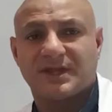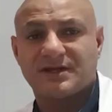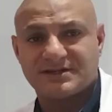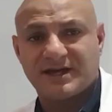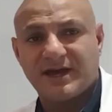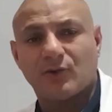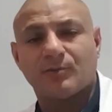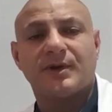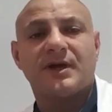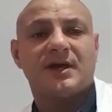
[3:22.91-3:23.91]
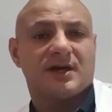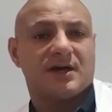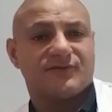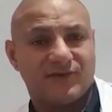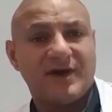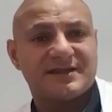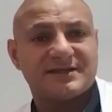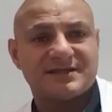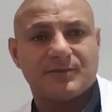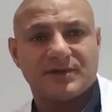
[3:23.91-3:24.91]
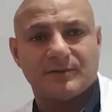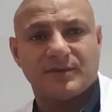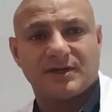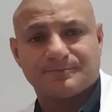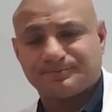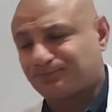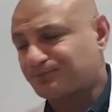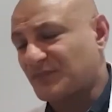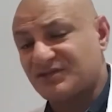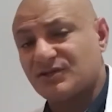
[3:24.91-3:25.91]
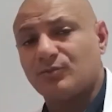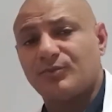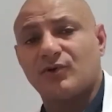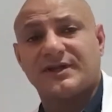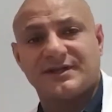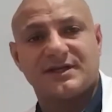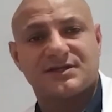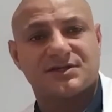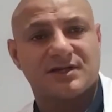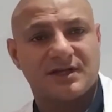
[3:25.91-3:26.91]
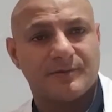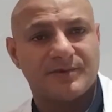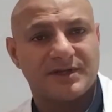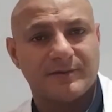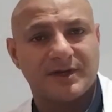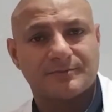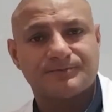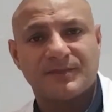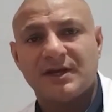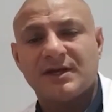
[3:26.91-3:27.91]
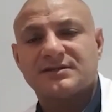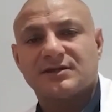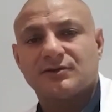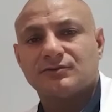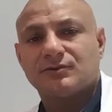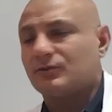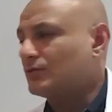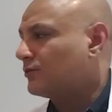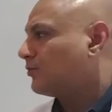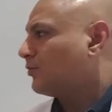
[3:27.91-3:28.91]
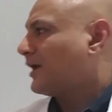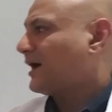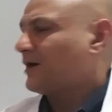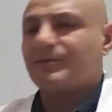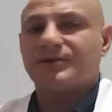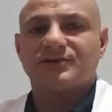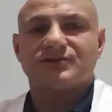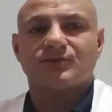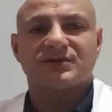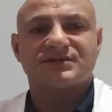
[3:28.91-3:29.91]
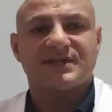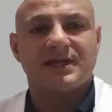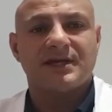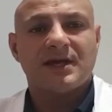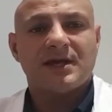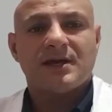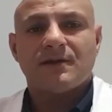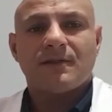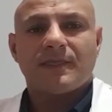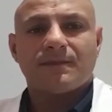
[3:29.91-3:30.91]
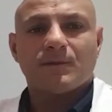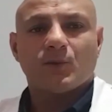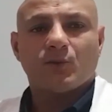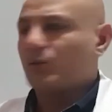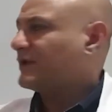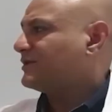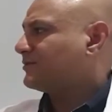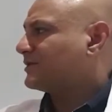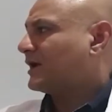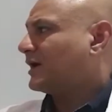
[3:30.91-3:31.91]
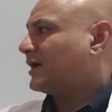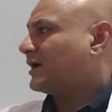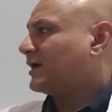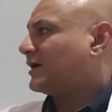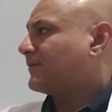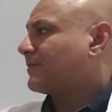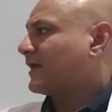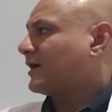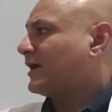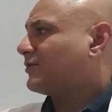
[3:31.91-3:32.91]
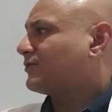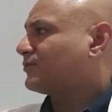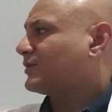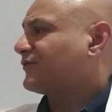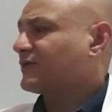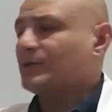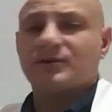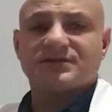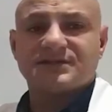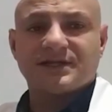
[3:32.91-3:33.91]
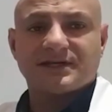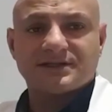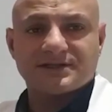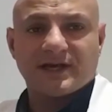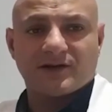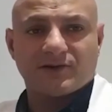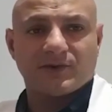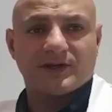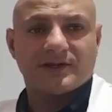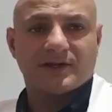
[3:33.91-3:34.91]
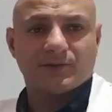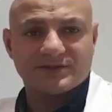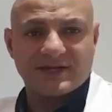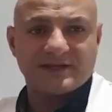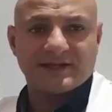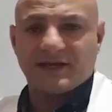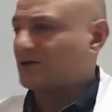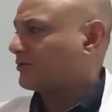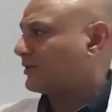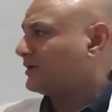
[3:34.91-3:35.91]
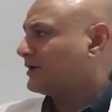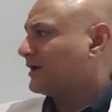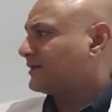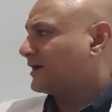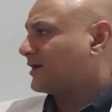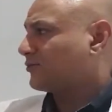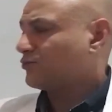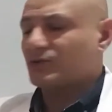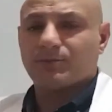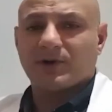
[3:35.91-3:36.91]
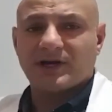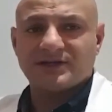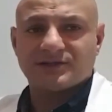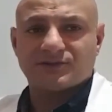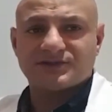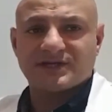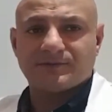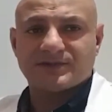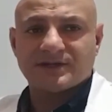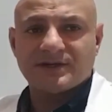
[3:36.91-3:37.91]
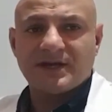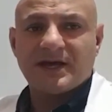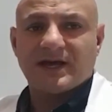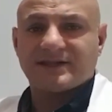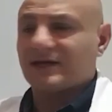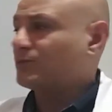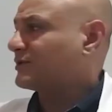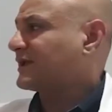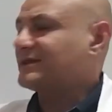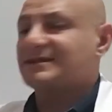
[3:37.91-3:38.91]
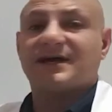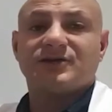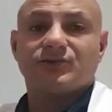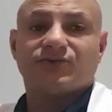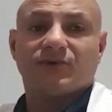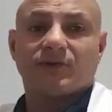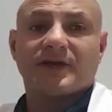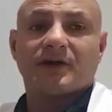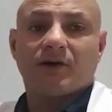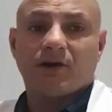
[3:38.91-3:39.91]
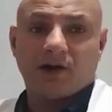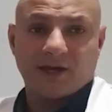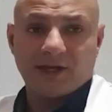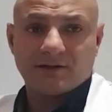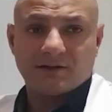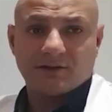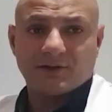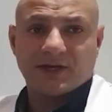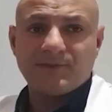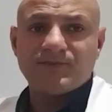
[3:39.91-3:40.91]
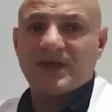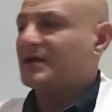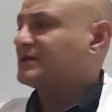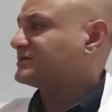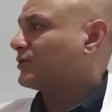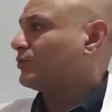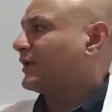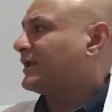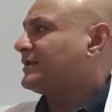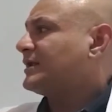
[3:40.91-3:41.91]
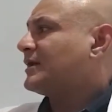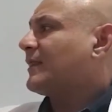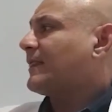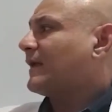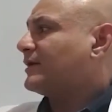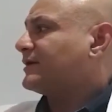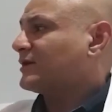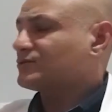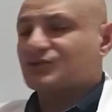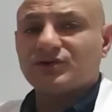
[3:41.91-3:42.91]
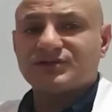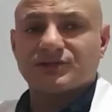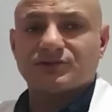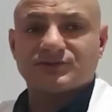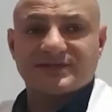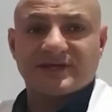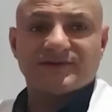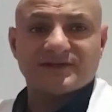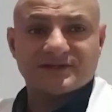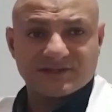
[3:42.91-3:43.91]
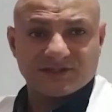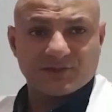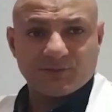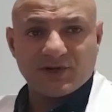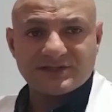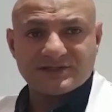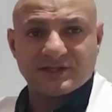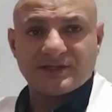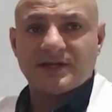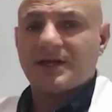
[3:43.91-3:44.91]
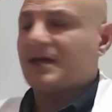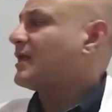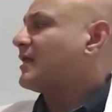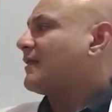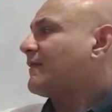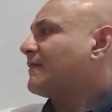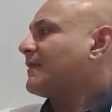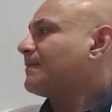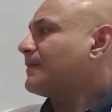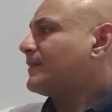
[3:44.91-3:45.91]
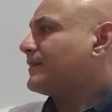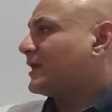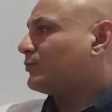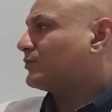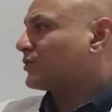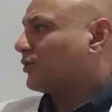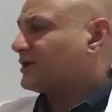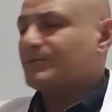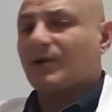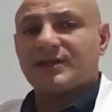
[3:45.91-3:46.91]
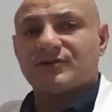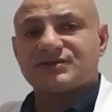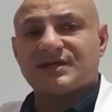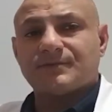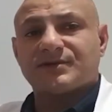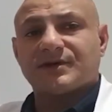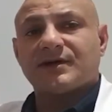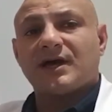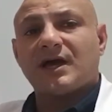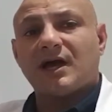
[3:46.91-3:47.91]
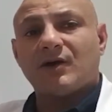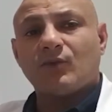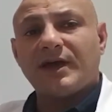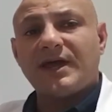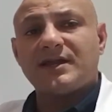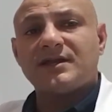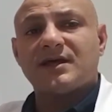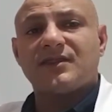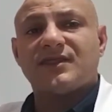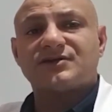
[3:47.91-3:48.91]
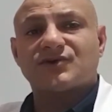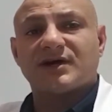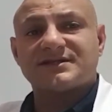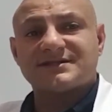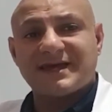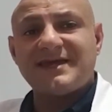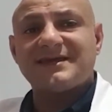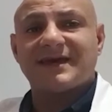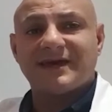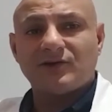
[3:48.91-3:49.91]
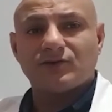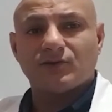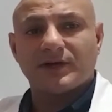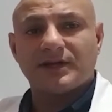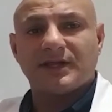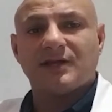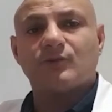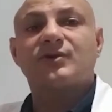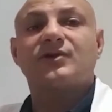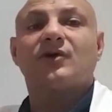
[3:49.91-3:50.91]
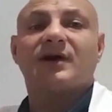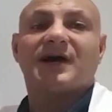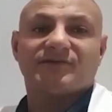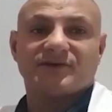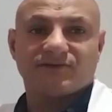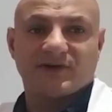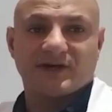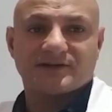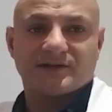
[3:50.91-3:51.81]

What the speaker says: to help fight this epidemic, this opioid addiction epidemic. So what happens was when if someone was addicted to heroin, they would take the heroin would bind to the receptor, and they would get that euphoric high. Okay, so when naltrexone was given to such a person, it would occupy the receptor, and when they tried to take heroin, it would not have an effect.